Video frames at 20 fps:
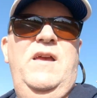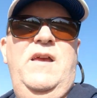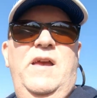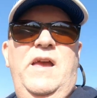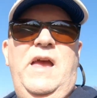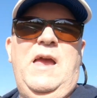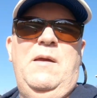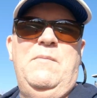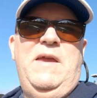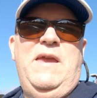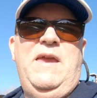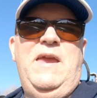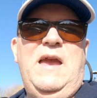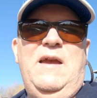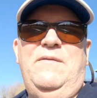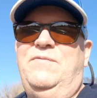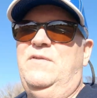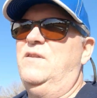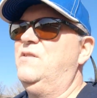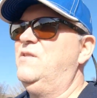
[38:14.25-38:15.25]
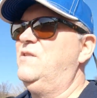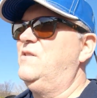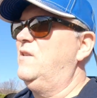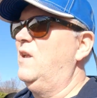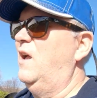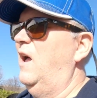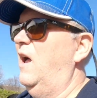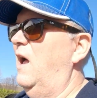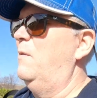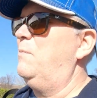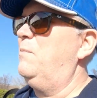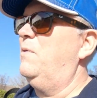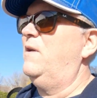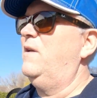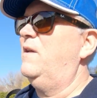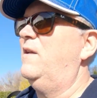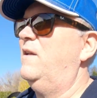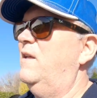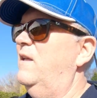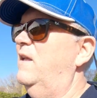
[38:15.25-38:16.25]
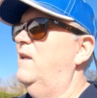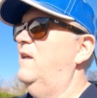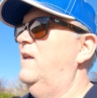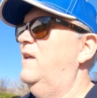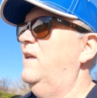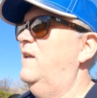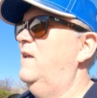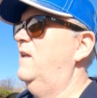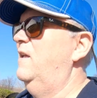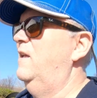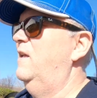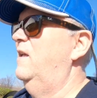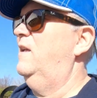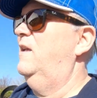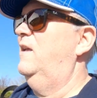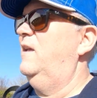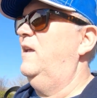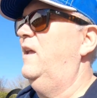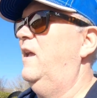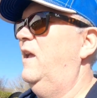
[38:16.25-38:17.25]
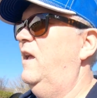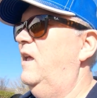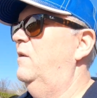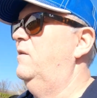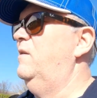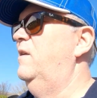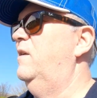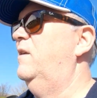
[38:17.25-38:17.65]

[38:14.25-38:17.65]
I may have to stop and